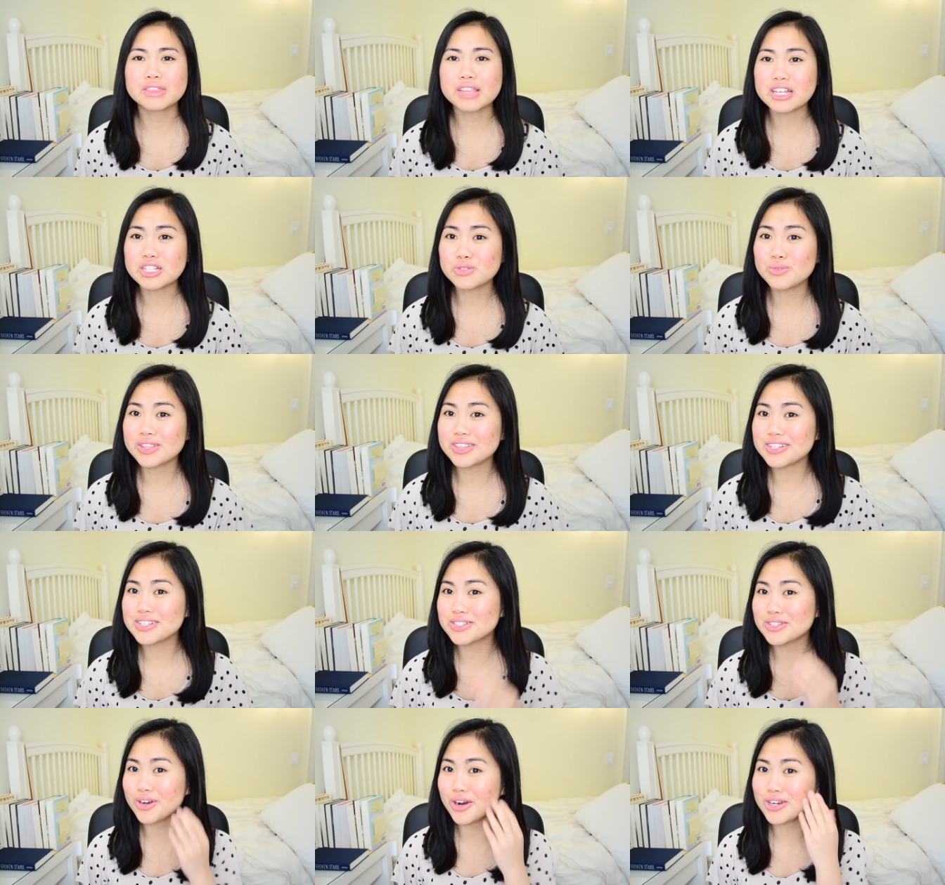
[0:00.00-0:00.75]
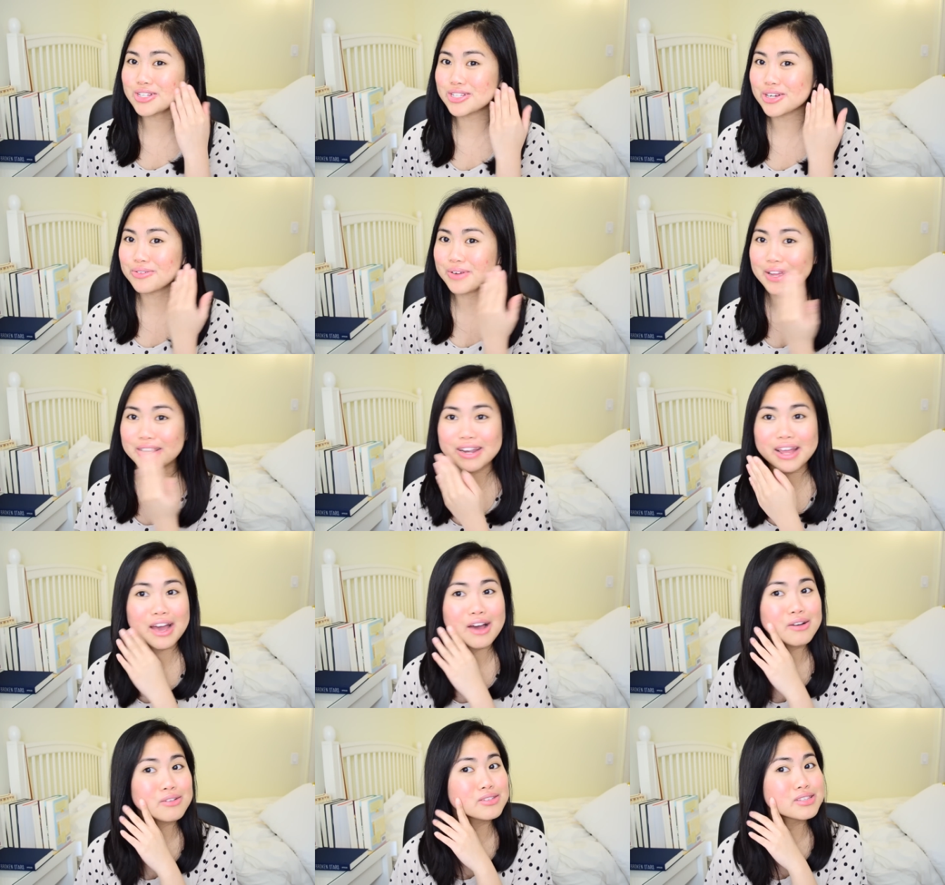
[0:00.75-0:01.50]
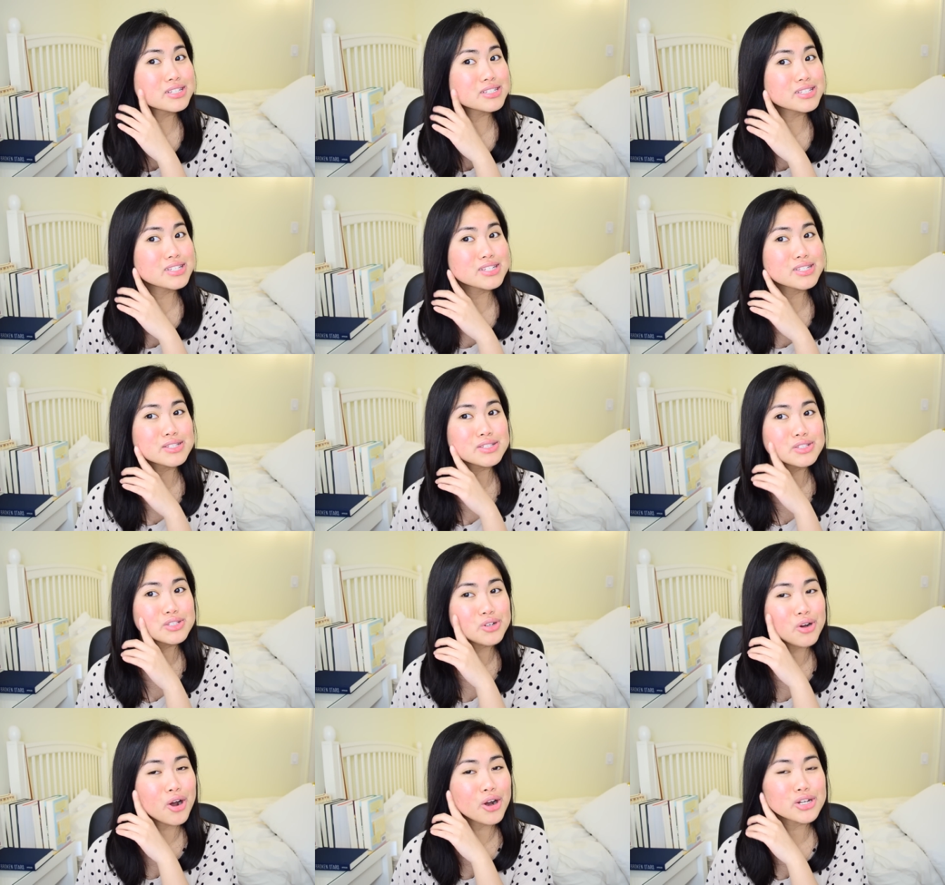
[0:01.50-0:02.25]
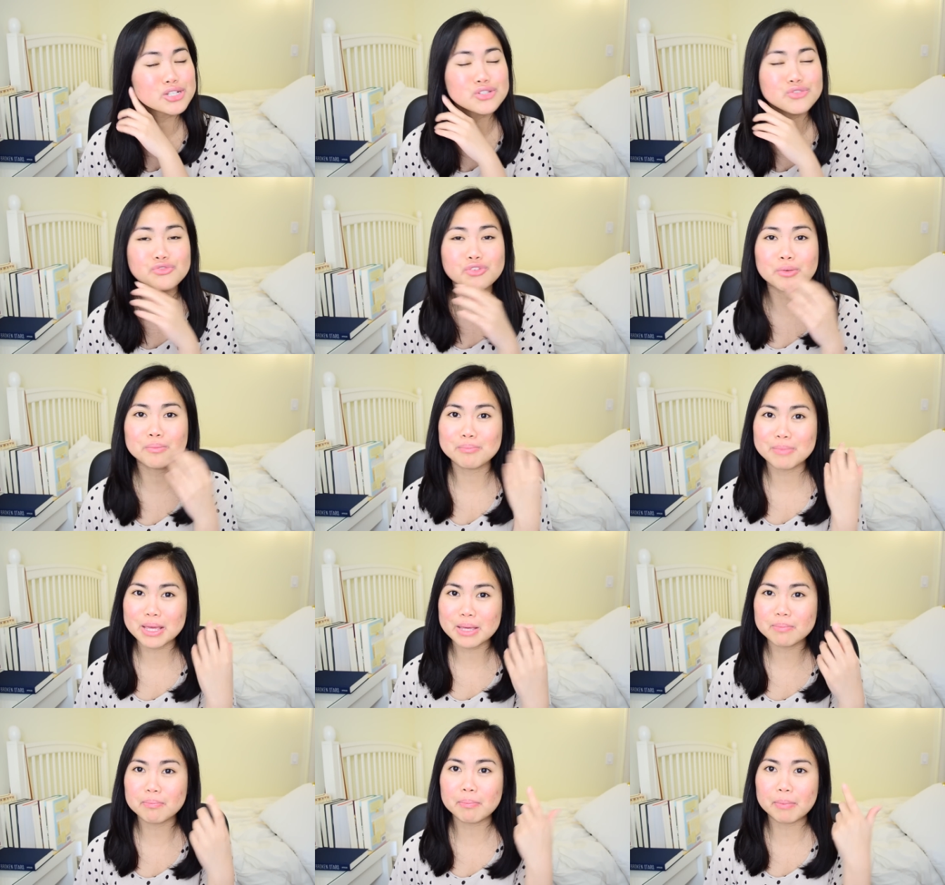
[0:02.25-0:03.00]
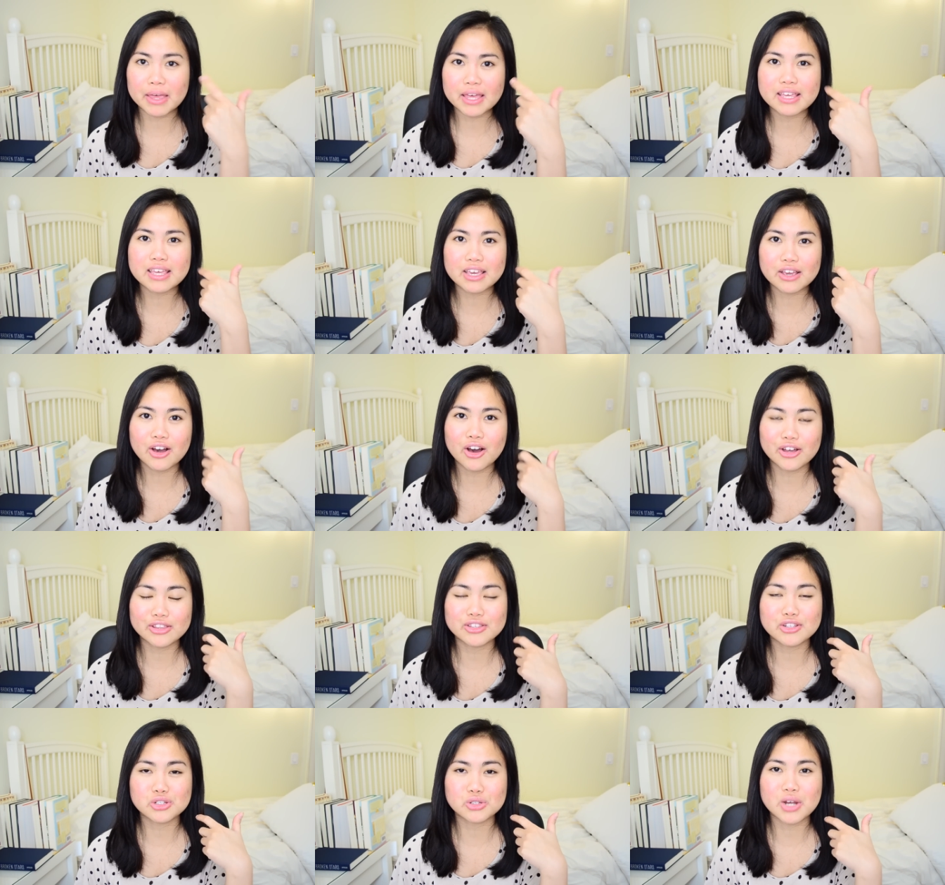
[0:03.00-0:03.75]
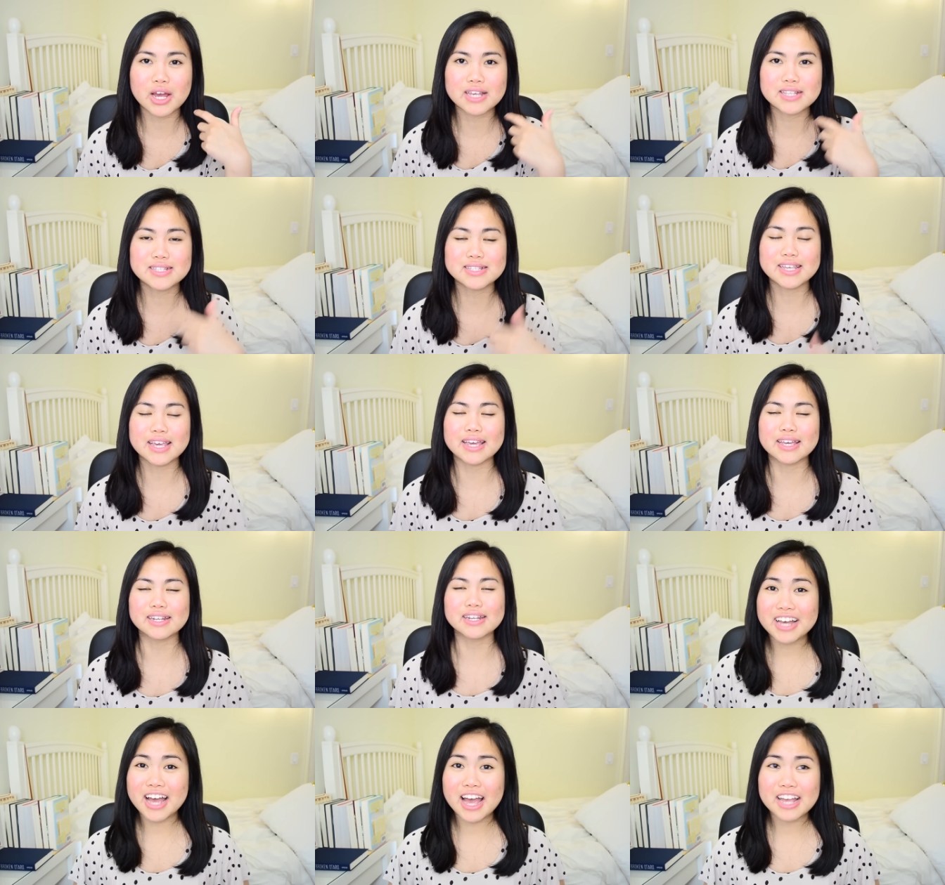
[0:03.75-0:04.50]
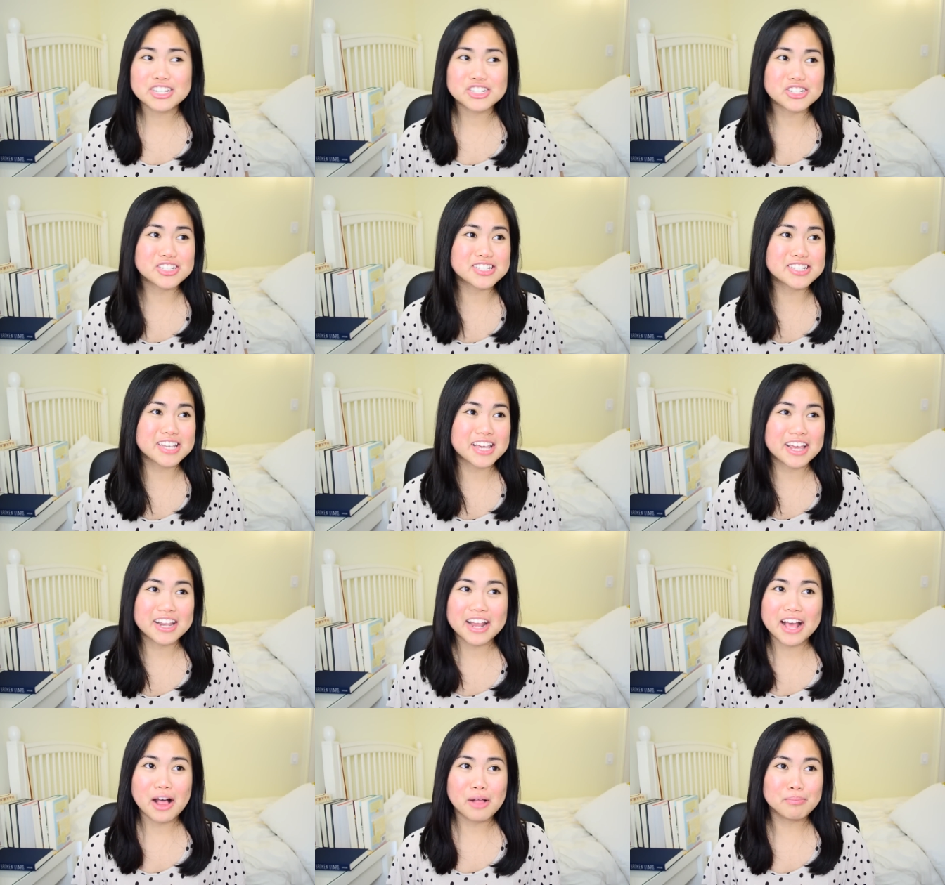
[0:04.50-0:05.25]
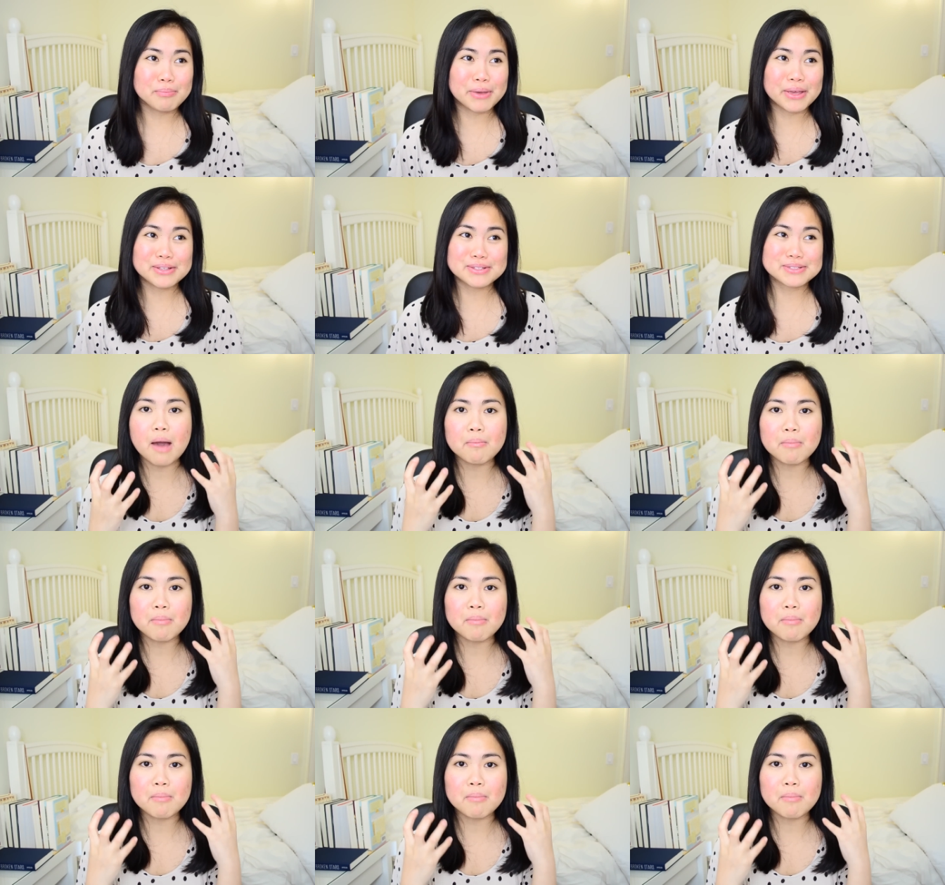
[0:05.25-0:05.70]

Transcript: That's what these scars are right now. This is scars from me picking on the dry skin. I just can't help it.